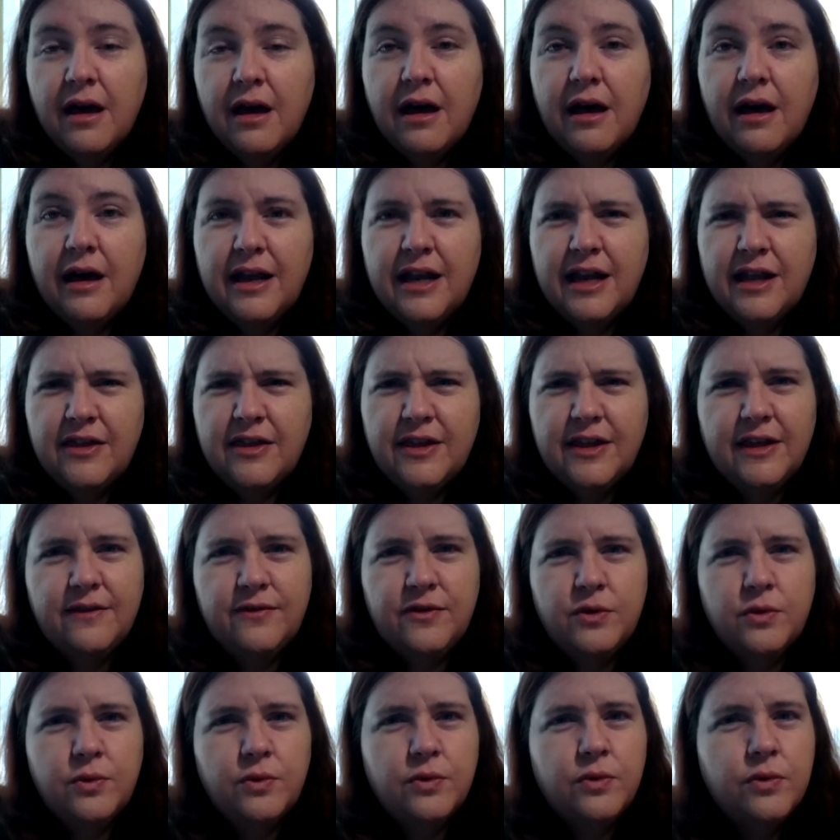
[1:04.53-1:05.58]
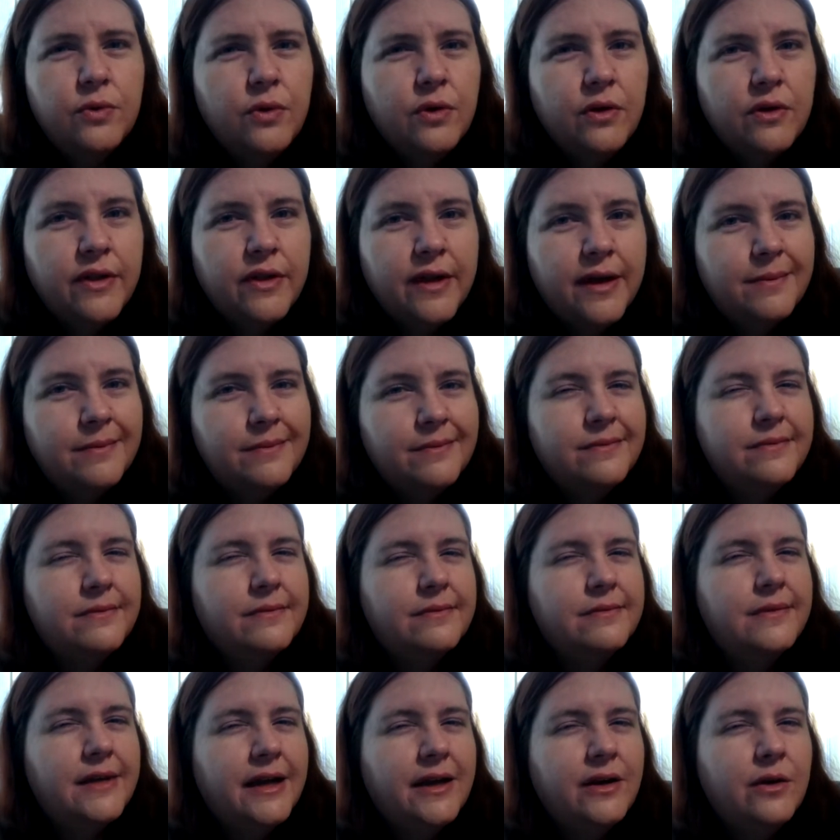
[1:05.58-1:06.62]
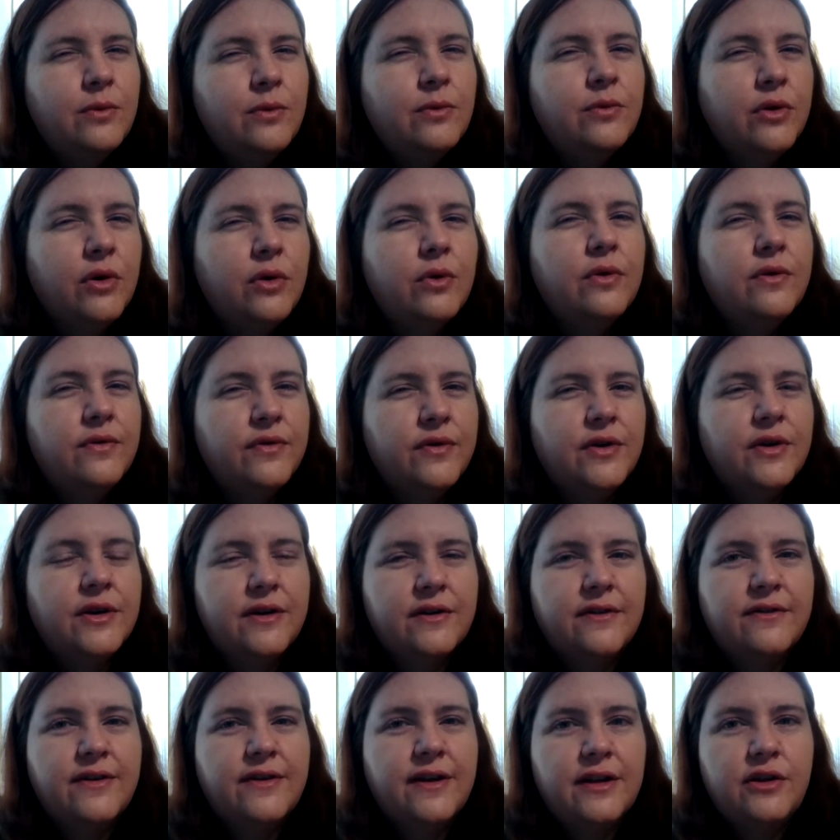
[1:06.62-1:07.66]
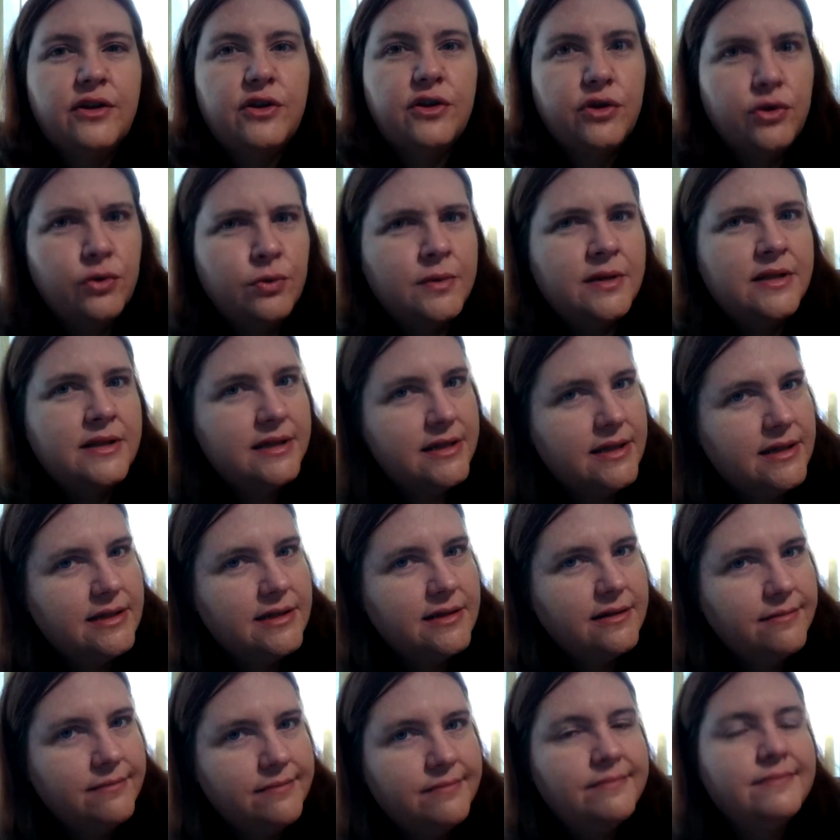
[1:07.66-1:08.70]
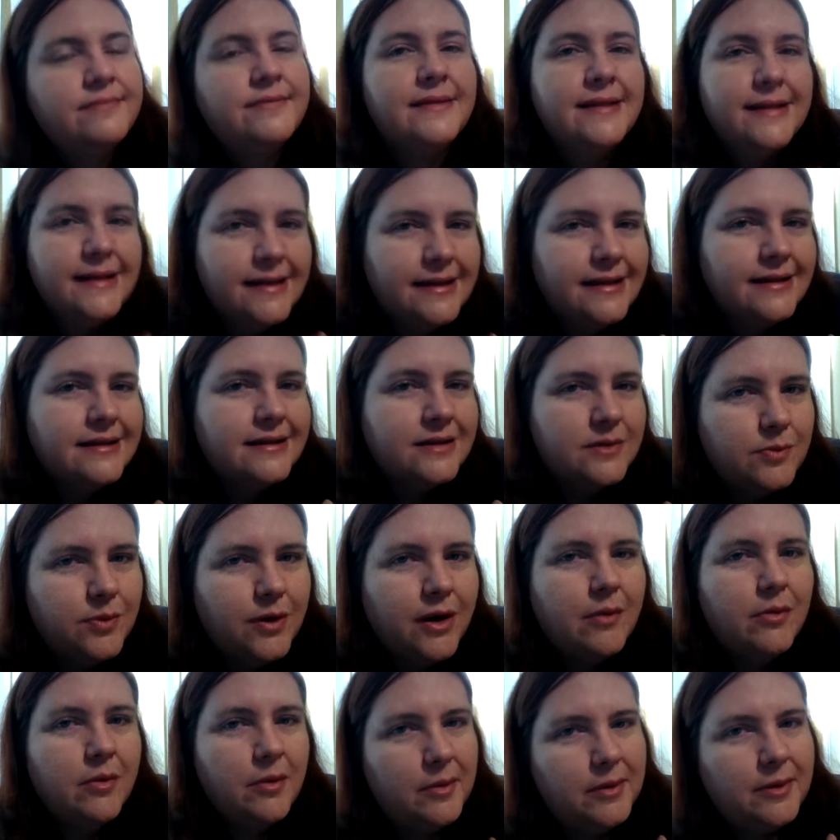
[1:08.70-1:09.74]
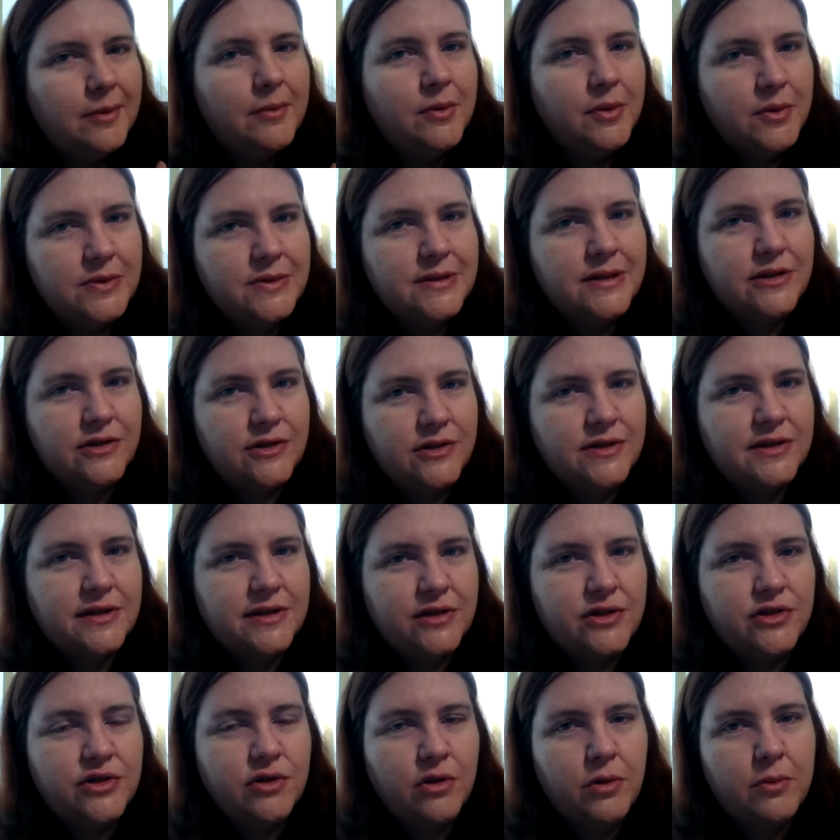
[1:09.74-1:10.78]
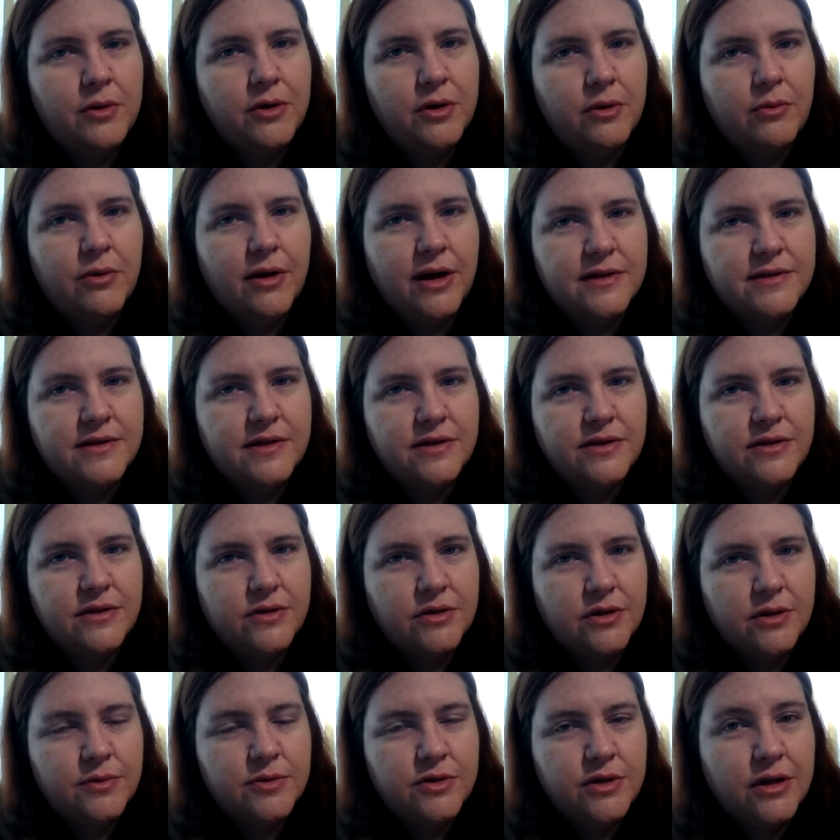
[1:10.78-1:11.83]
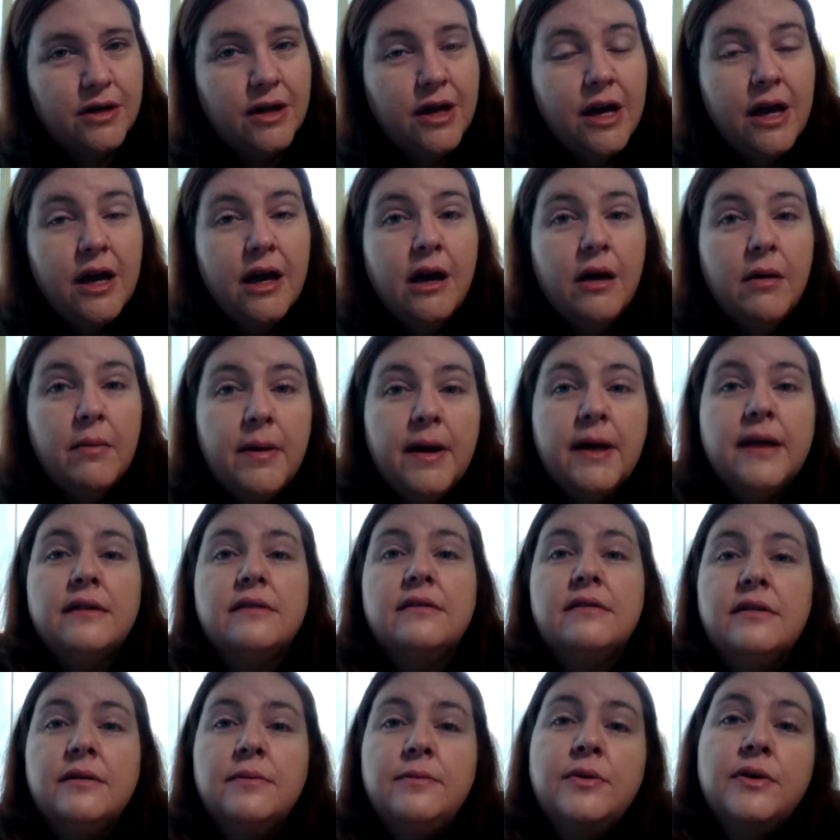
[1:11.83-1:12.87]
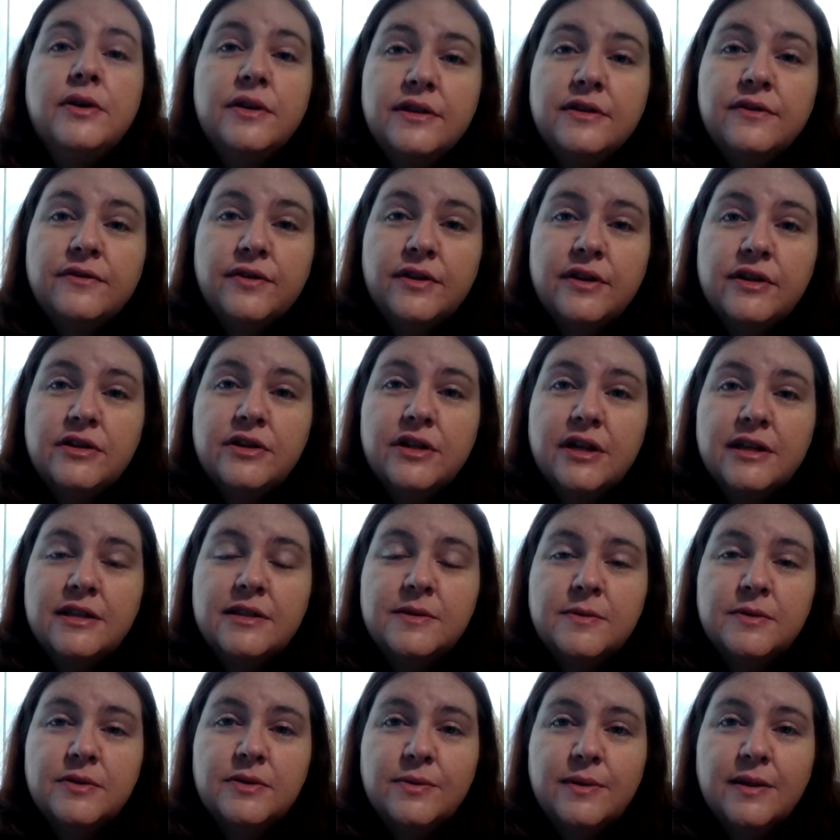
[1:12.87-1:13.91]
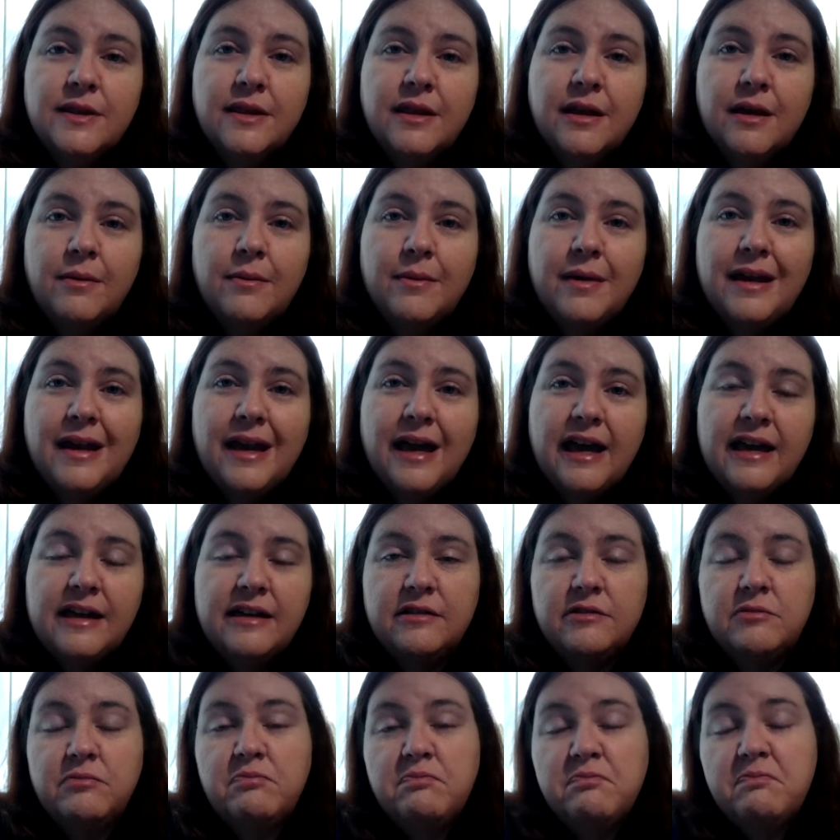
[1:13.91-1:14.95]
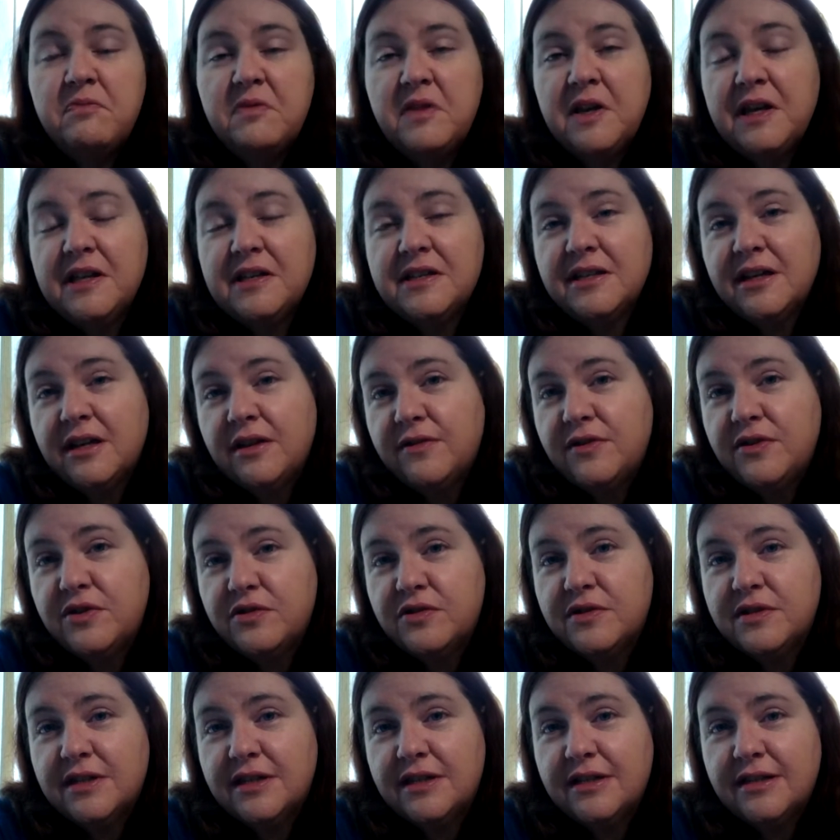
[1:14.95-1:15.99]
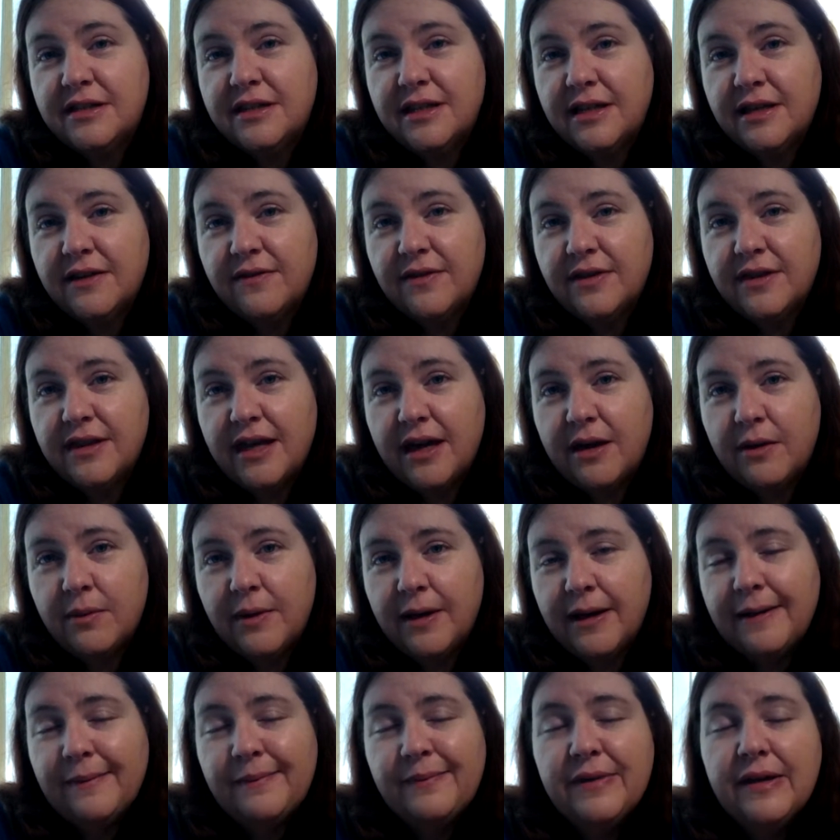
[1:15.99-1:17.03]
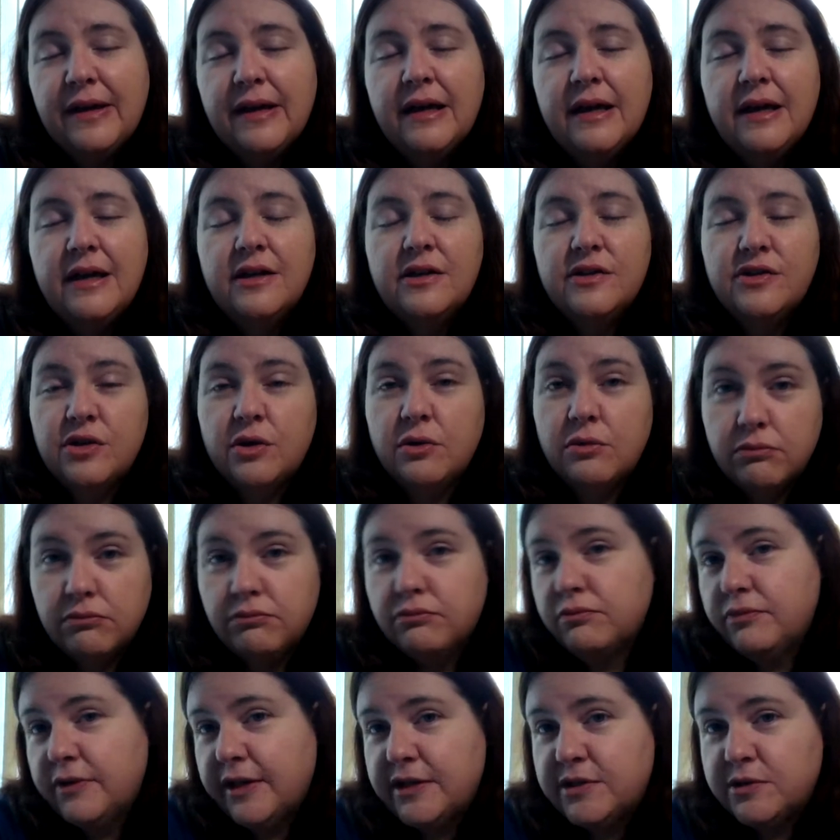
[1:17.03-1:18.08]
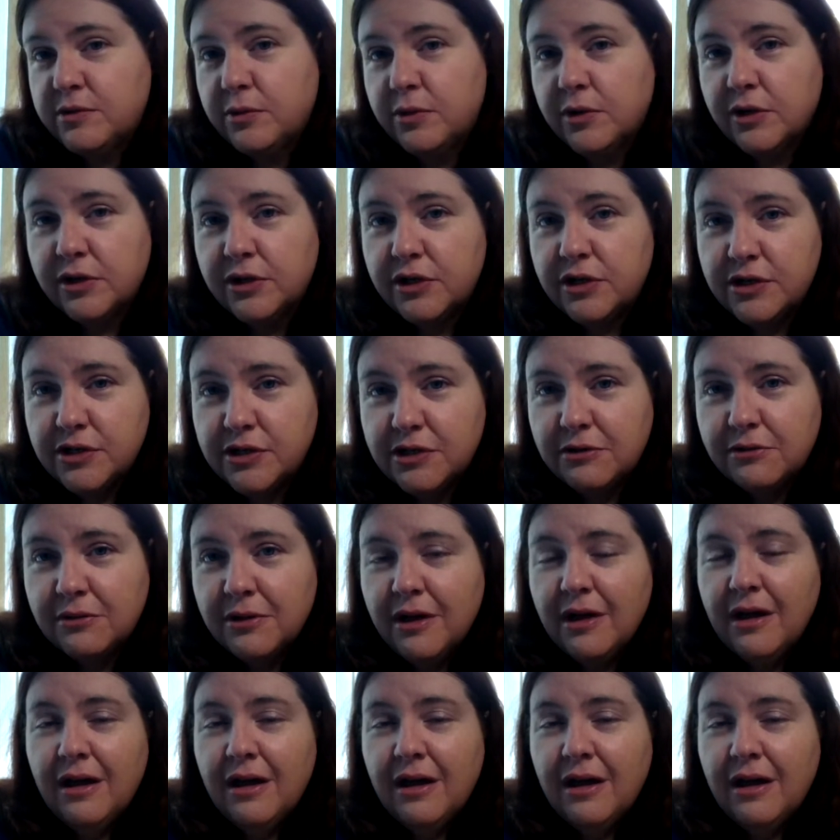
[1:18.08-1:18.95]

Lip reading: And I think if you Google them, I don't know if you're going to find human system. It's probably mostly just going to show up on a process description. But the book differentiates between them, and I think it's kind of interesting to think of it that way. So that's what we're going to do.